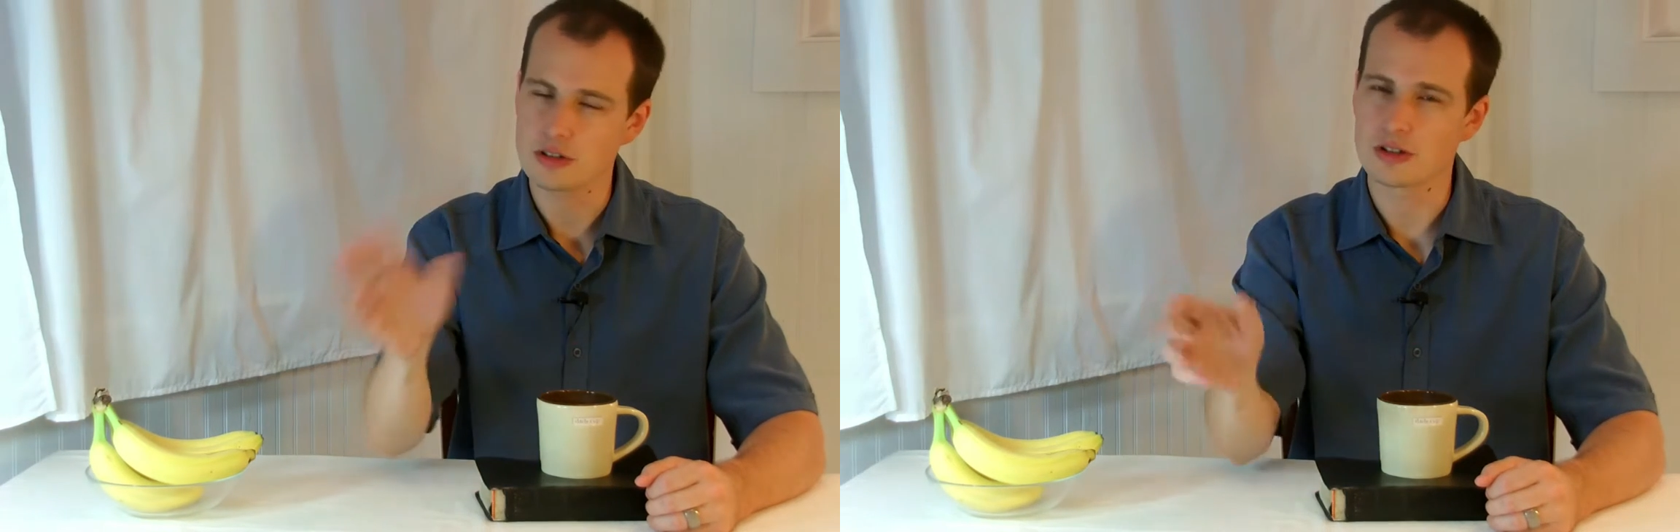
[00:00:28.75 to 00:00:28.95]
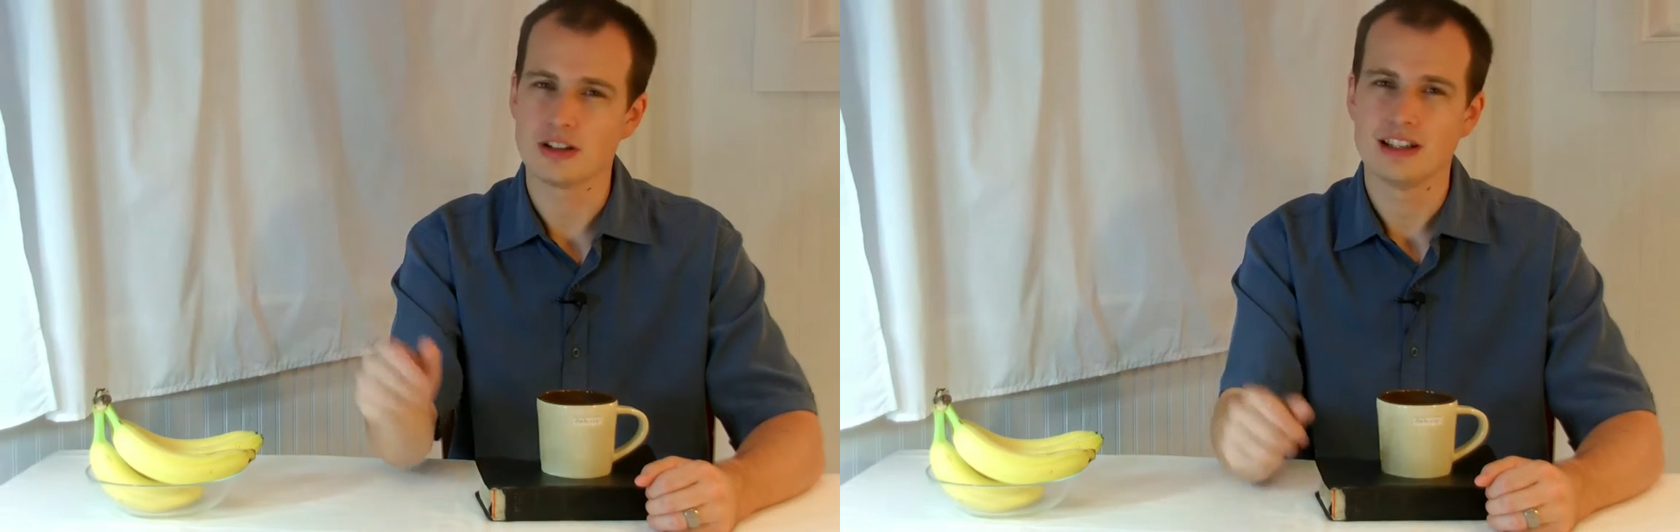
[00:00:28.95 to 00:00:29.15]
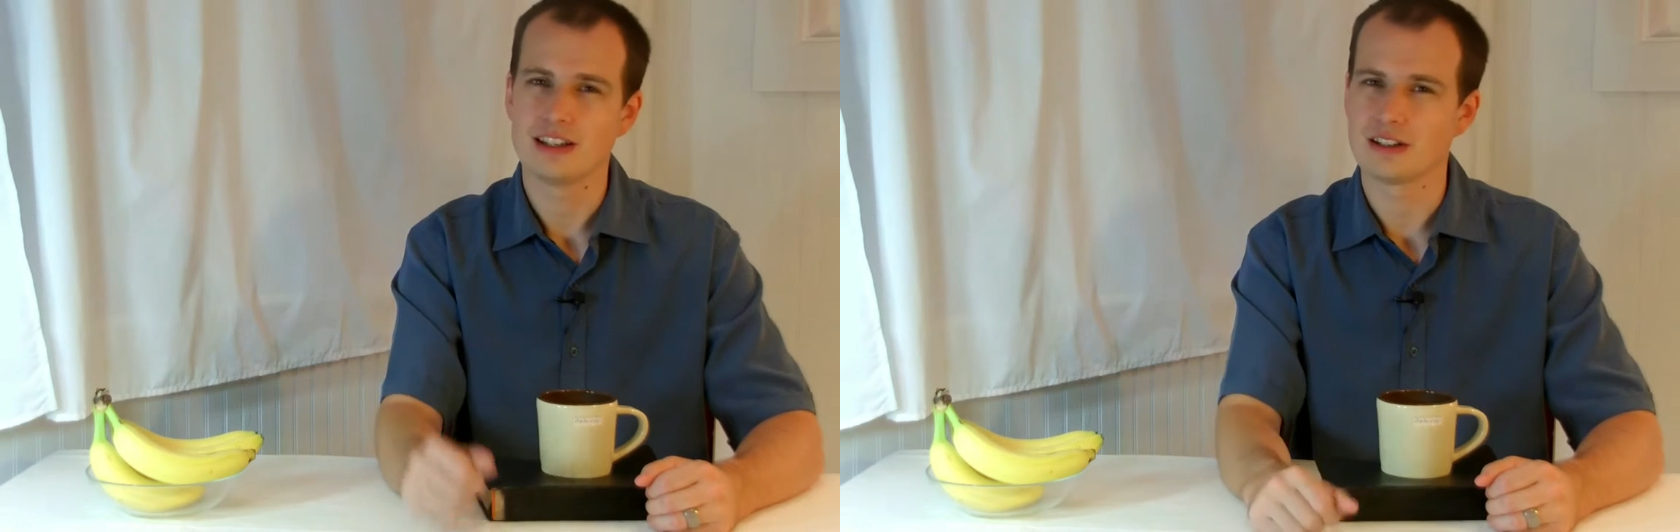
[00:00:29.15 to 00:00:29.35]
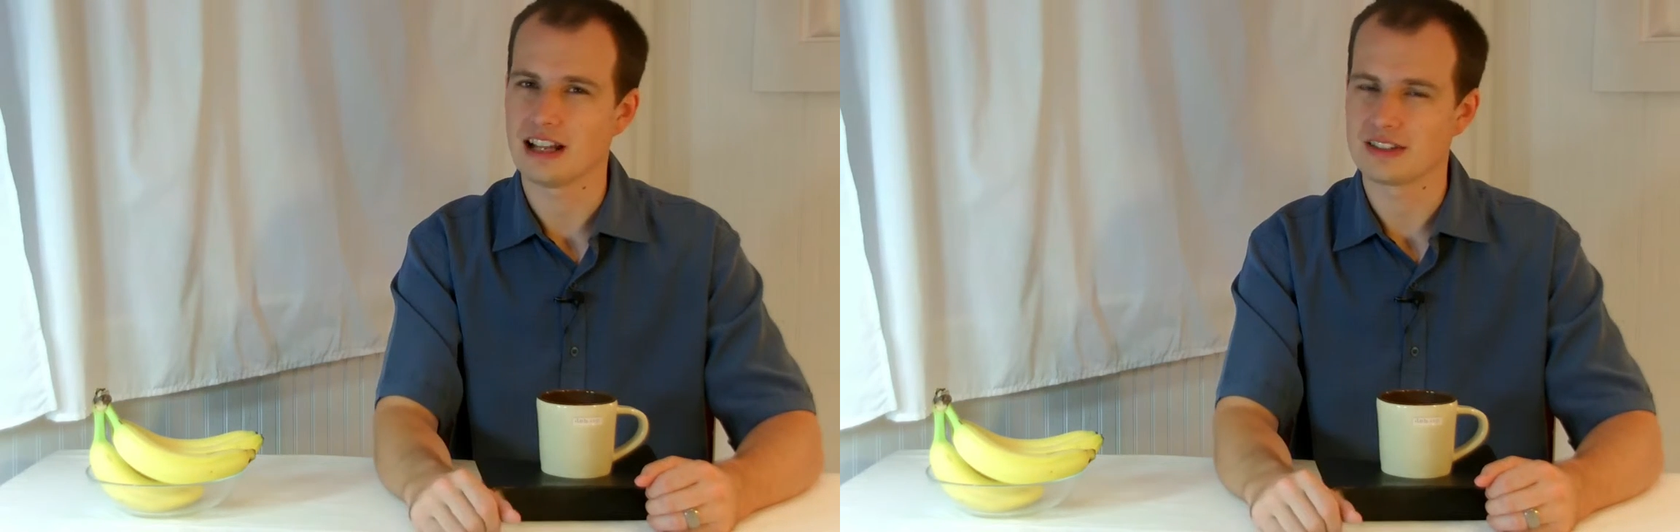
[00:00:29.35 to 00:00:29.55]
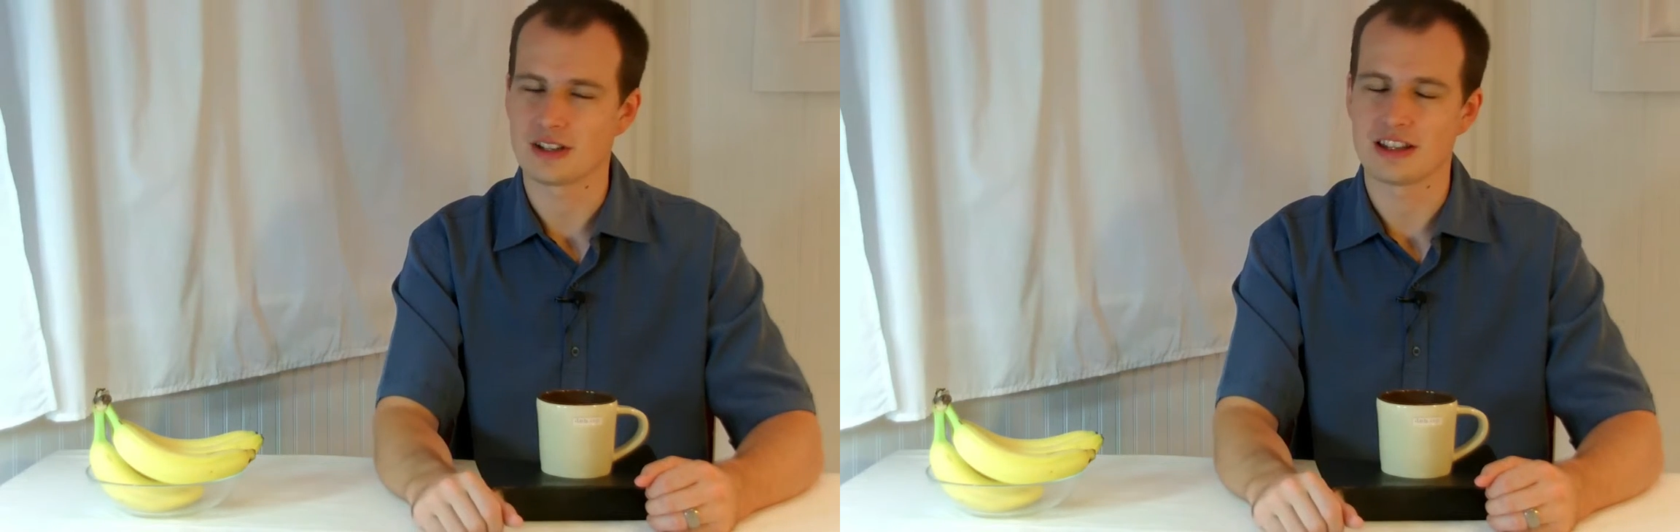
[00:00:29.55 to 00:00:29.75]
your, your
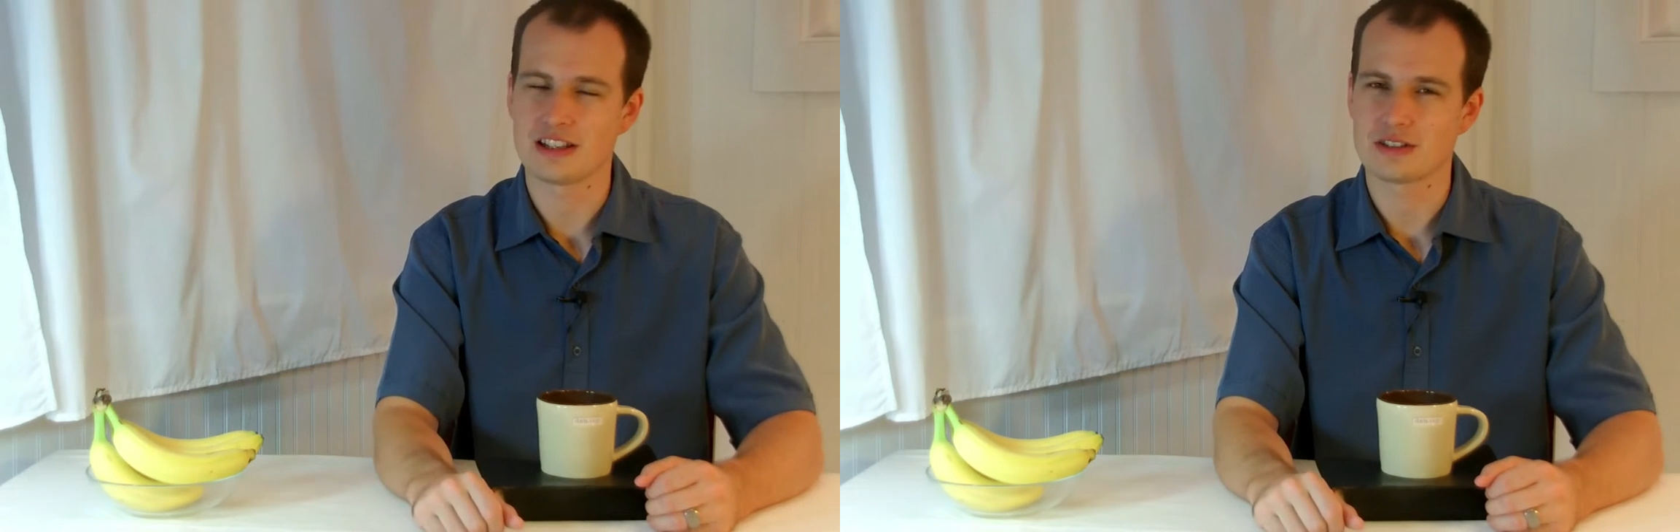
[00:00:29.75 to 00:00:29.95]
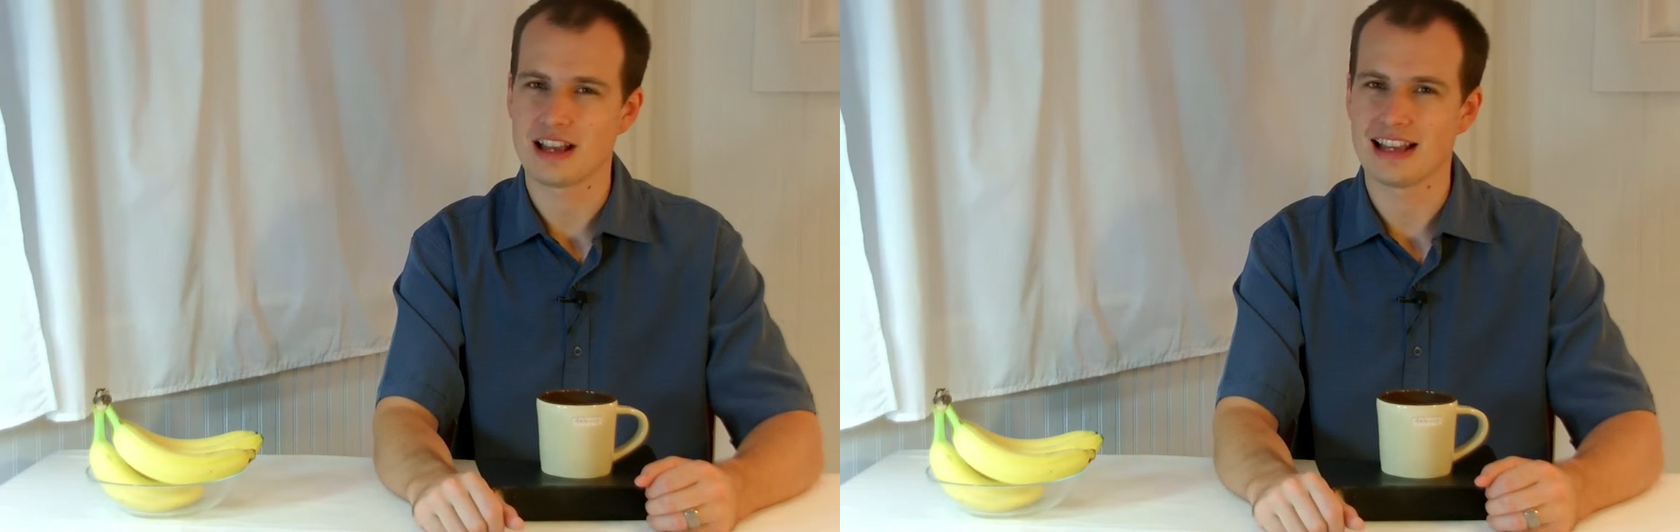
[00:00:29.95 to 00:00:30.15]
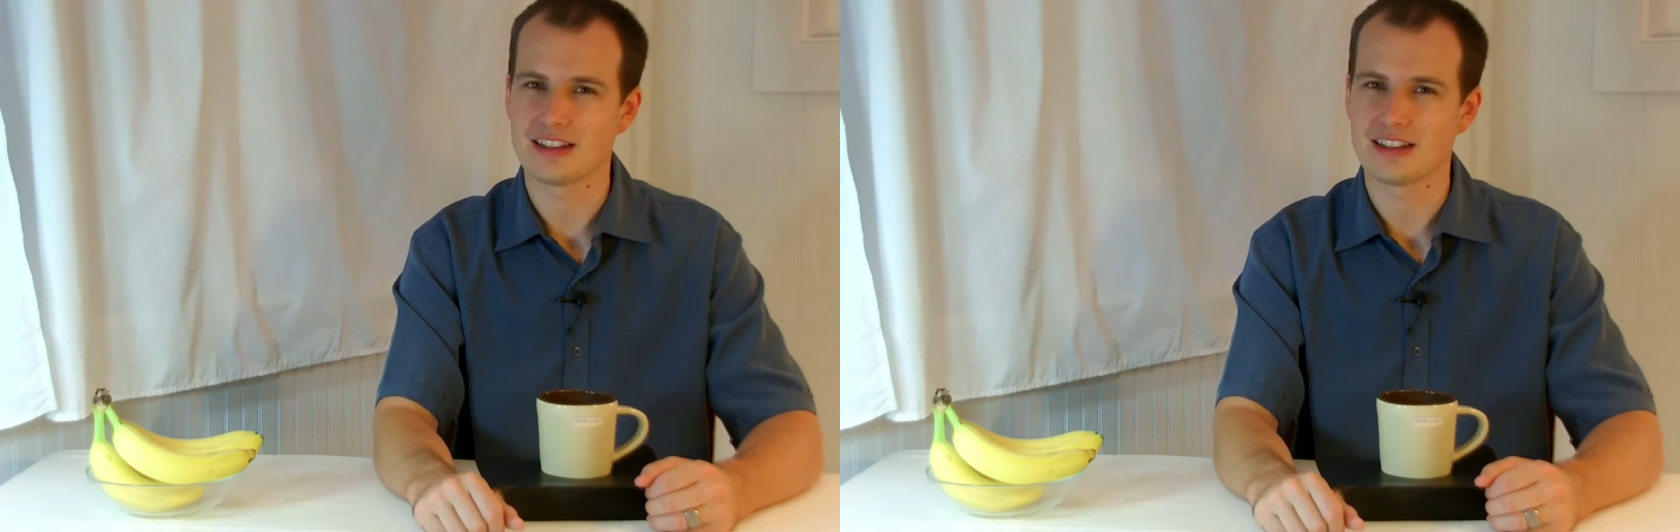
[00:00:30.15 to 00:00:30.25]
nets on this side.